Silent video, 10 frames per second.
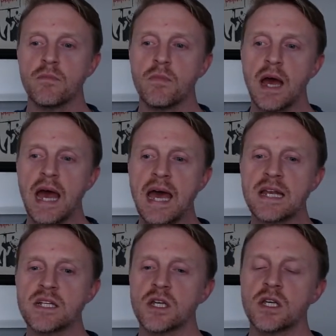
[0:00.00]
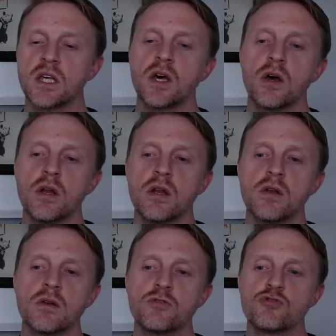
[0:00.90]
And
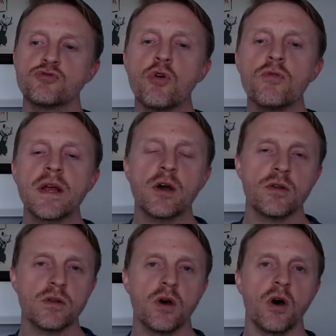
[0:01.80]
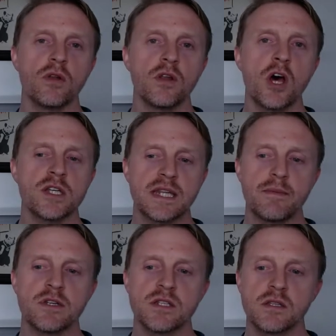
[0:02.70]
drawing on her
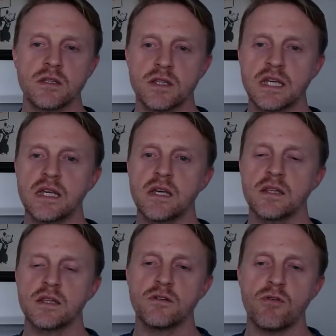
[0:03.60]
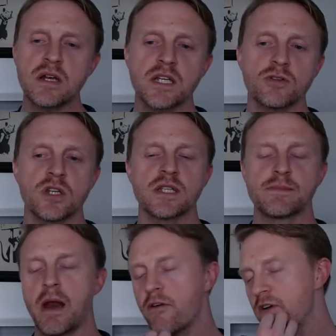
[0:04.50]
statements, the writer goes on to
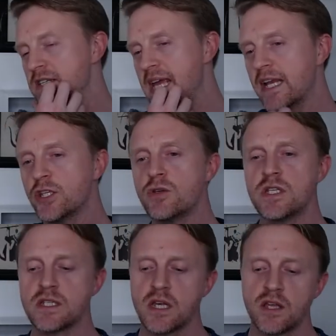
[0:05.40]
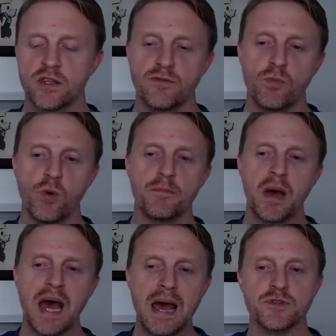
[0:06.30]
paraphrase again and uses the word
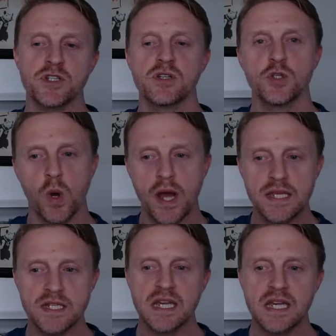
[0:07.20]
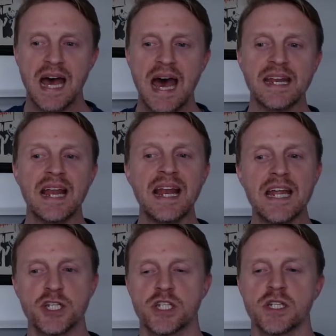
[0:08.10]
perhaps twice and
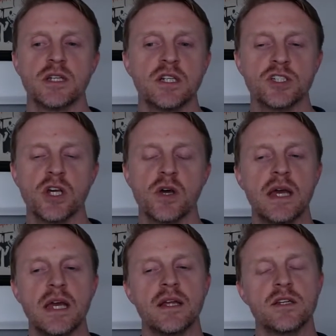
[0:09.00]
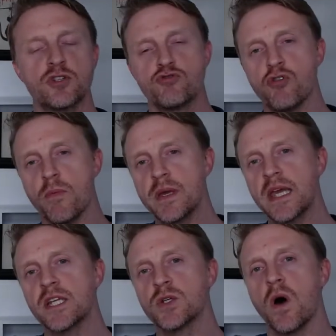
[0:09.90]
alleged. So dropping
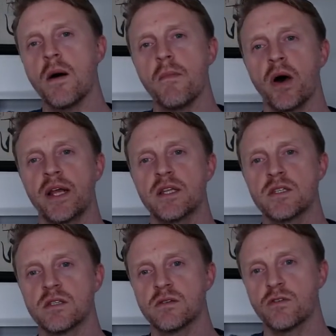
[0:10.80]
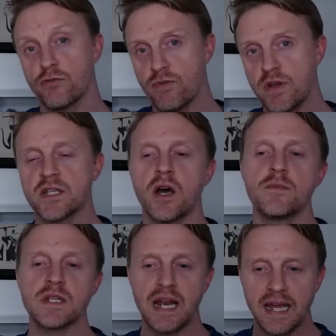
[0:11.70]
into our minds 3 times,
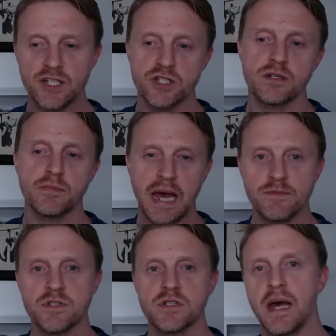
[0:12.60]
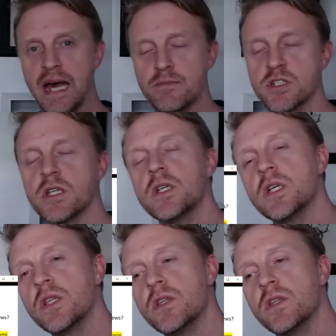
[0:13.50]
alleged, perhaps,
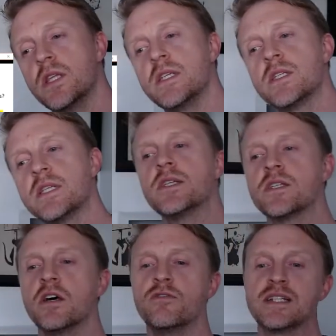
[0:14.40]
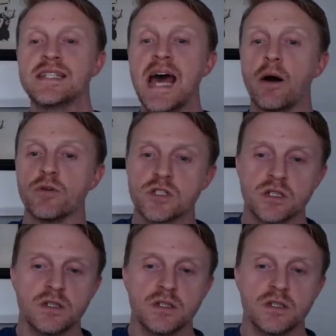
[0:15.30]
this sense of a doubt.